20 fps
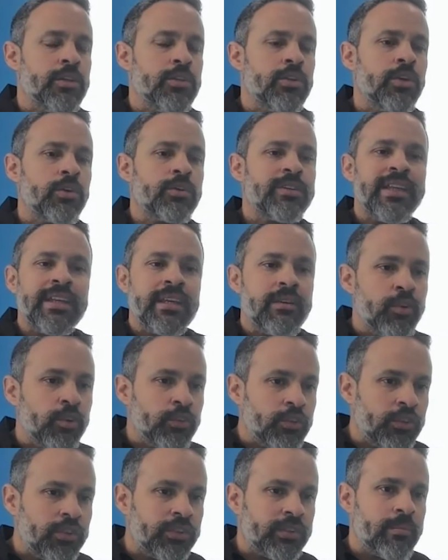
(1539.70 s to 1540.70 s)

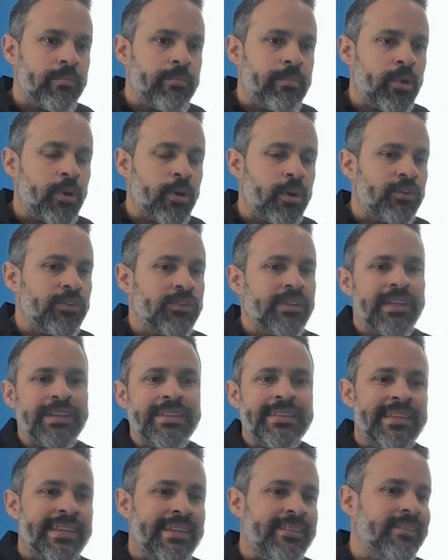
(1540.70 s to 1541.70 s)
delivery system parts
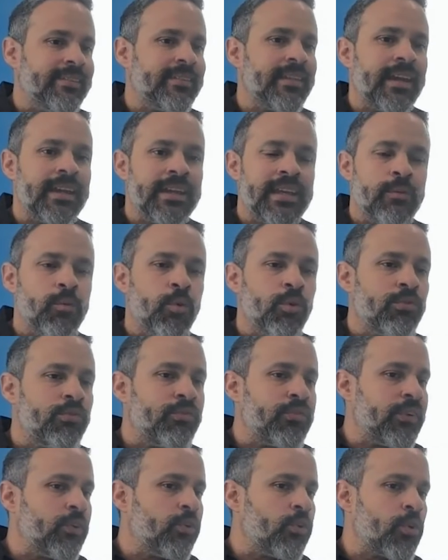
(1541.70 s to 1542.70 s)
that distally will
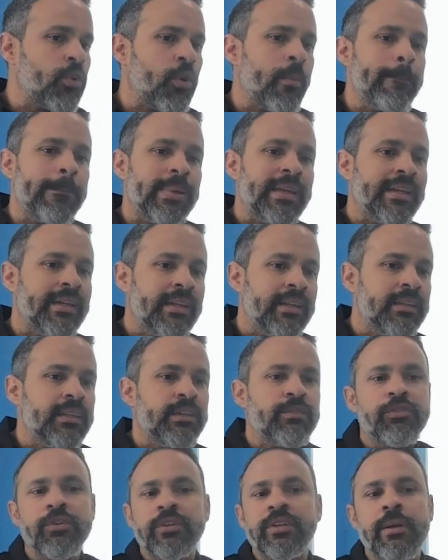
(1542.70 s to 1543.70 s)
feel completely
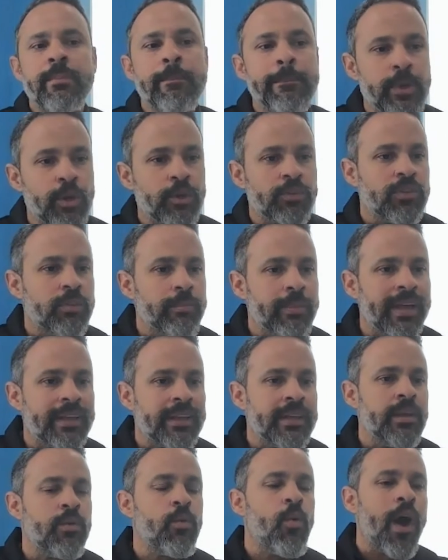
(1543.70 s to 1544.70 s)
different than
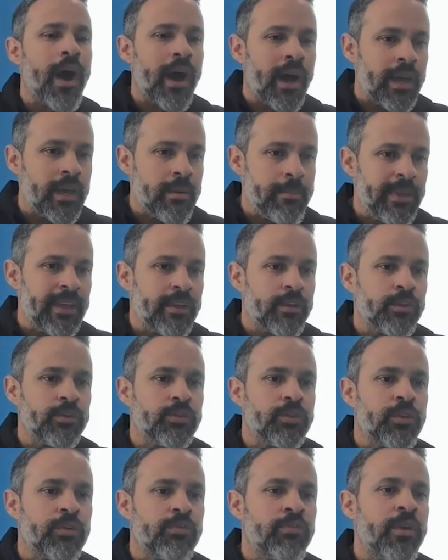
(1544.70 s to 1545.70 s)
proximally. Why?
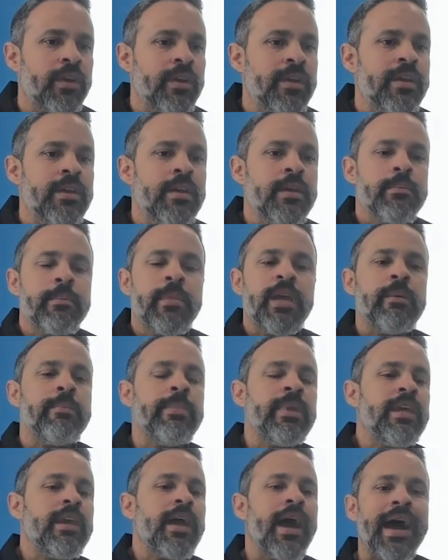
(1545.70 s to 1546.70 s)
Because of
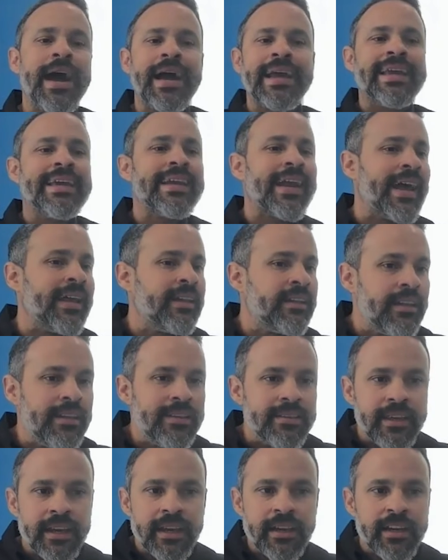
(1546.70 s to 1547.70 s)
maybe
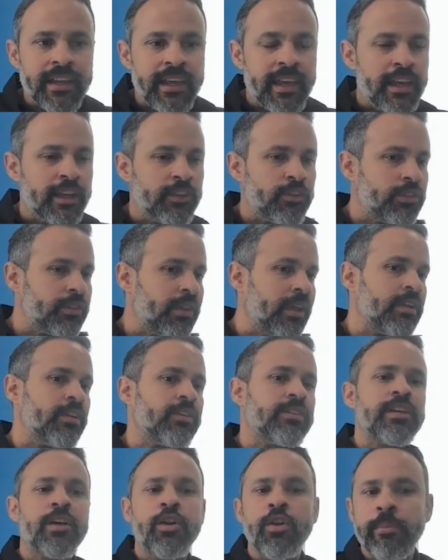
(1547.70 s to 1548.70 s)
grinding techniques,
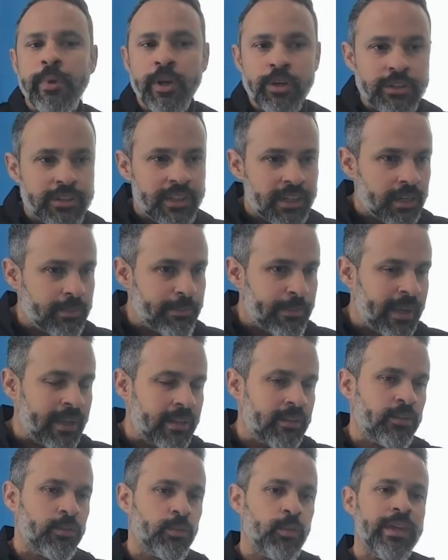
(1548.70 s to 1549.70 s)
thermal
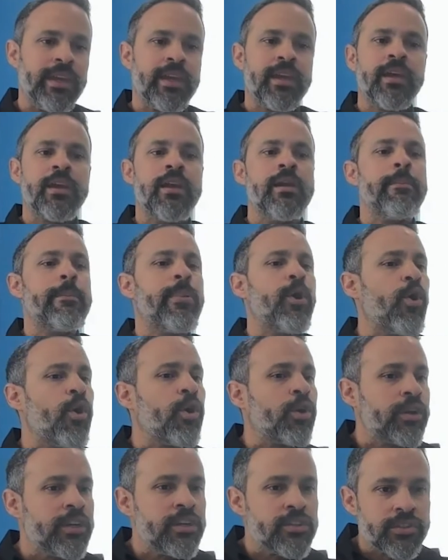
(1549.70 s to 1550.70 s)
treatments. We can
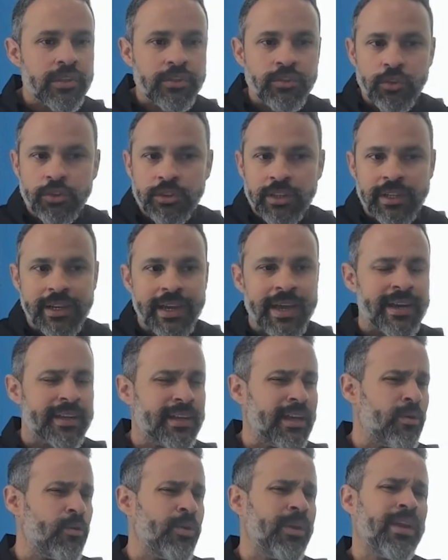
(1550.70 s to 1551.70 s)
polish a certain
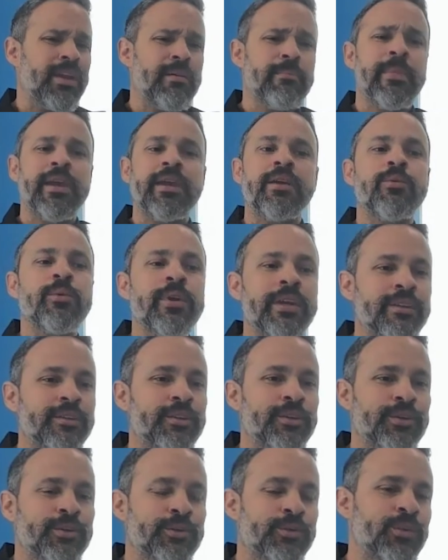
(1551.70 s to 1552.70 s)
area. We can make
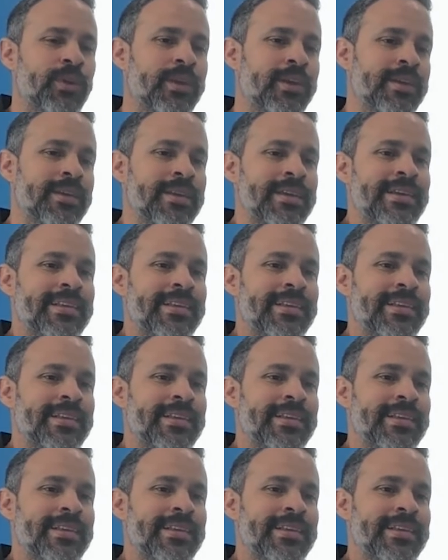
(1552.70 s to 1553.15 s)
windows.